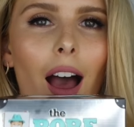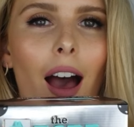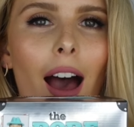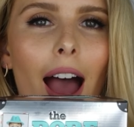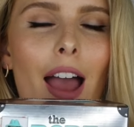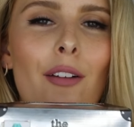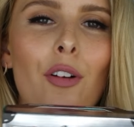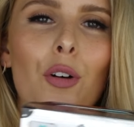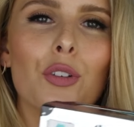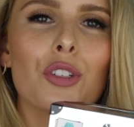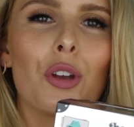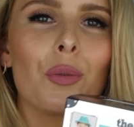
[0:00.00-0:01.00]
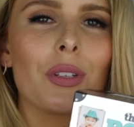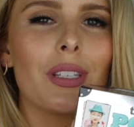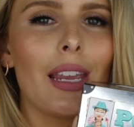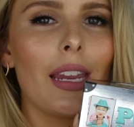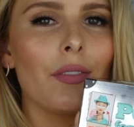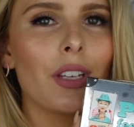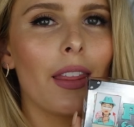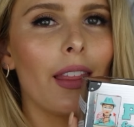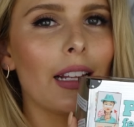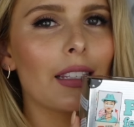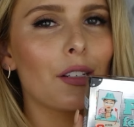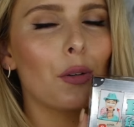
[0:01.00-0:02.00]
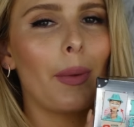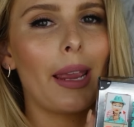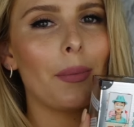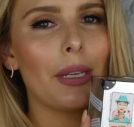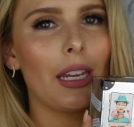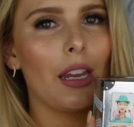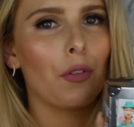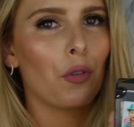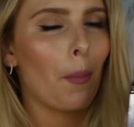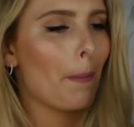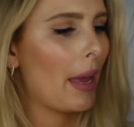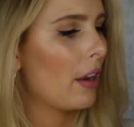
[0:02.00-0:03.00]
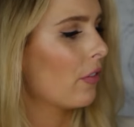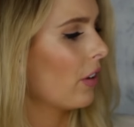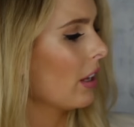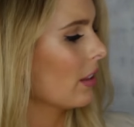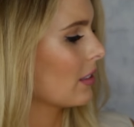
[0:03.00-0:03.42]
I have also received this little baby here from Benefit.